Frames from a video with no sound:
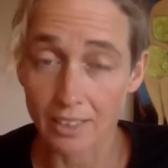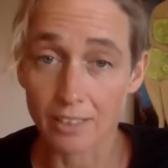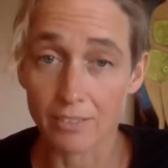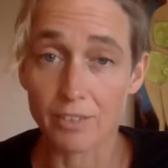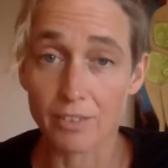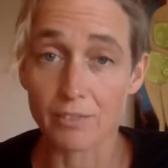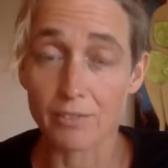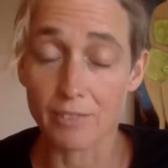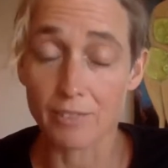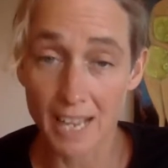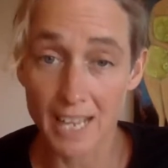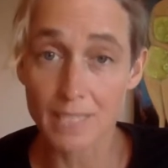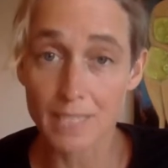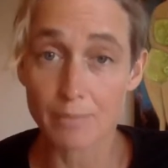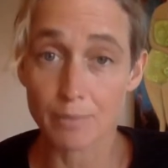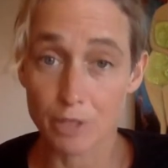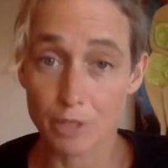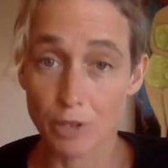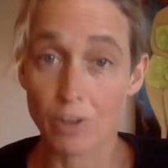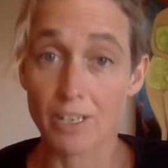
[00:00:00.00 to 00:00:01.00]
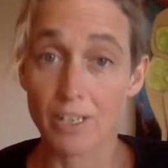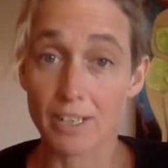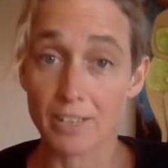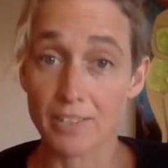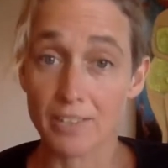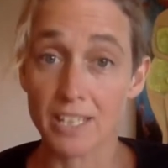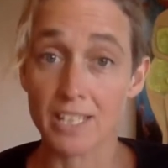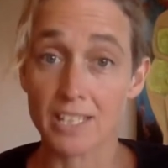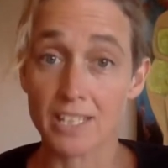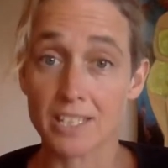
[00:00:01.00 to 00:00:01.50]
of the vast majority
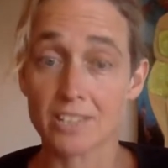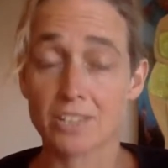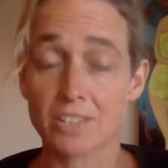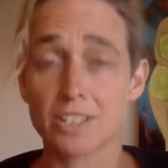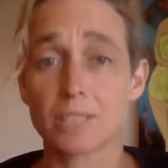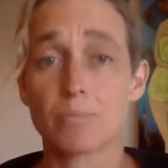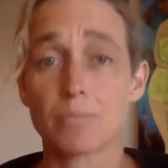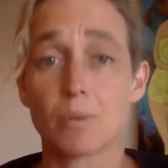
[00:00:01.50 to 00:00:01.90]
of the Indigenous